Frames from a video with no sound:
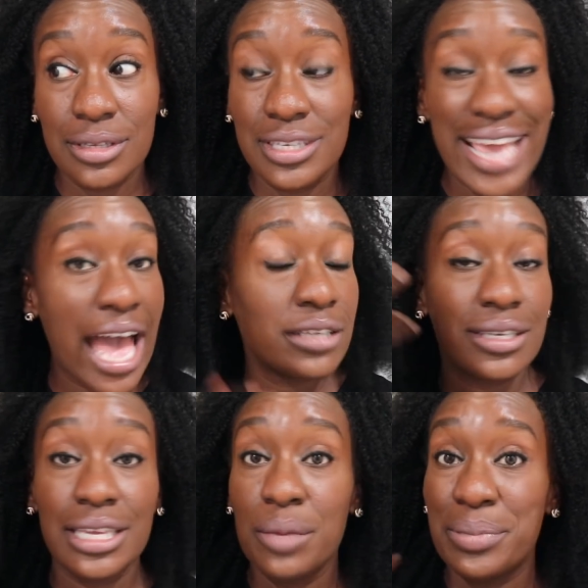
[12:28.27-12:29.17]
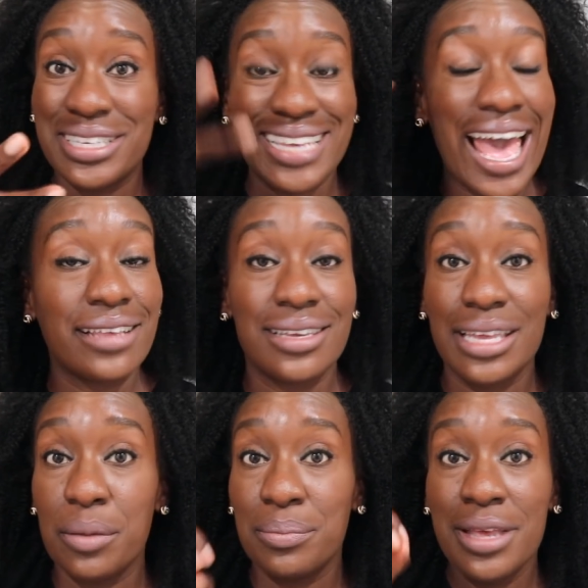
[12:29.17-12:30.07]
dazzling,
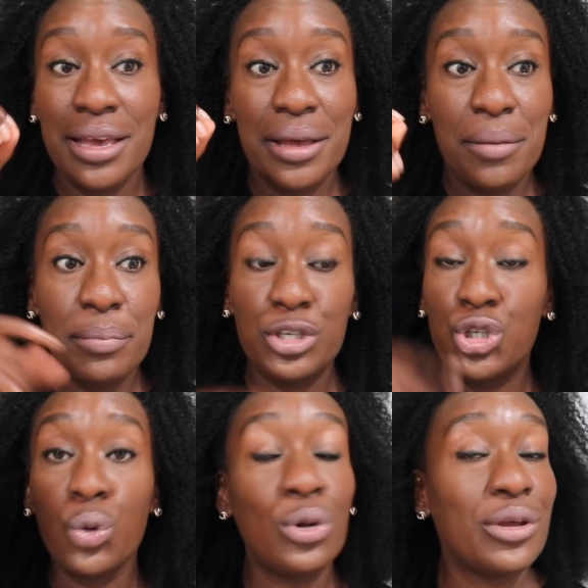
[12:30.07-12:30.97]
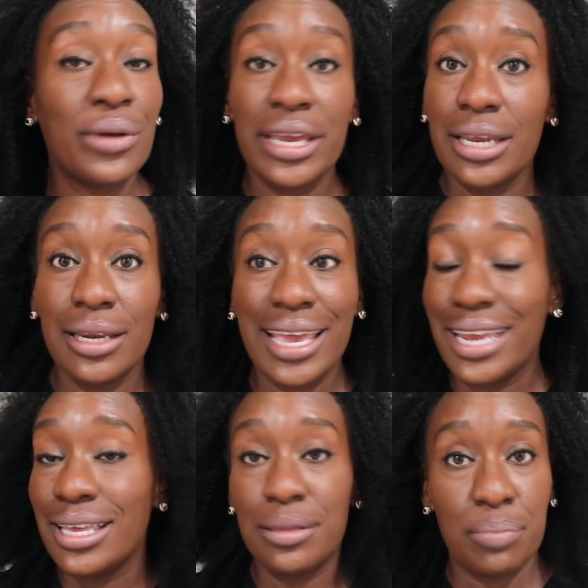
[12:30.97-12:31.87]
bezazzling, bejewelering,
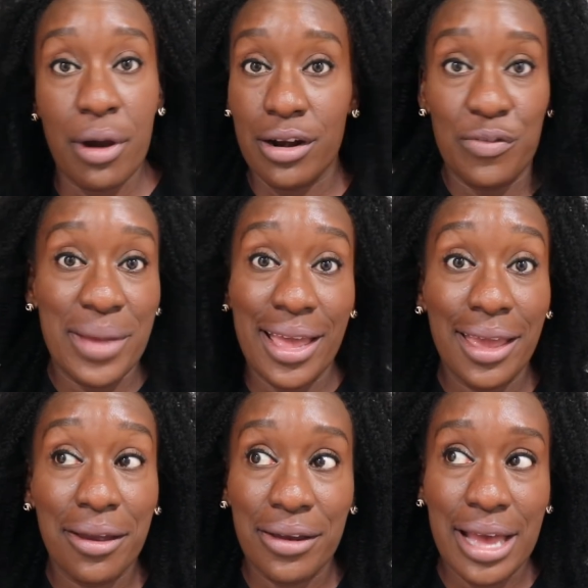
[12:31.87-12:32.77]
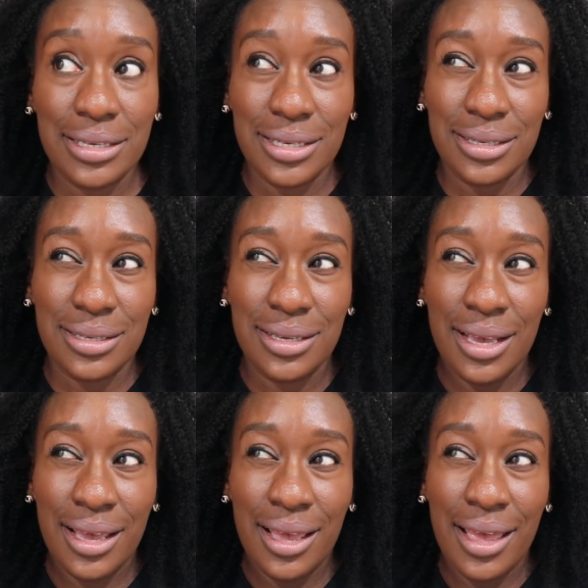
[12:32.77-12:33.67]
any part of my hair. I just
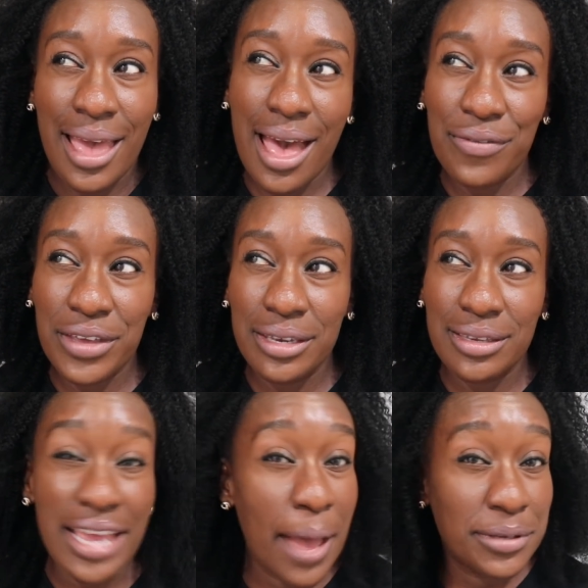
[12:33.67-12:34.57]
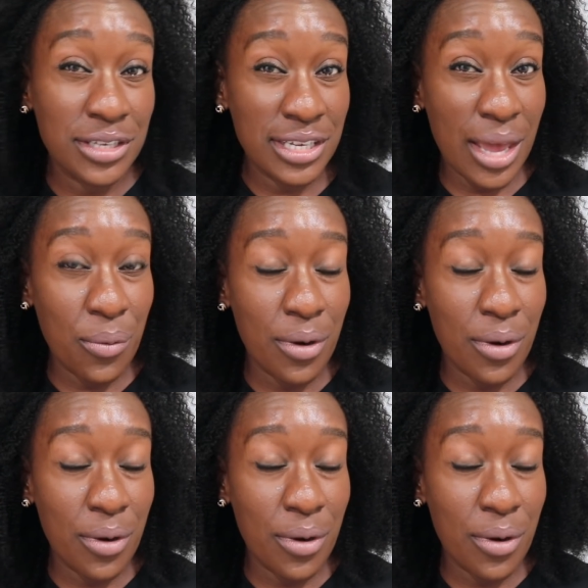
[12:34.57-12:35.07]
haven't tapped into that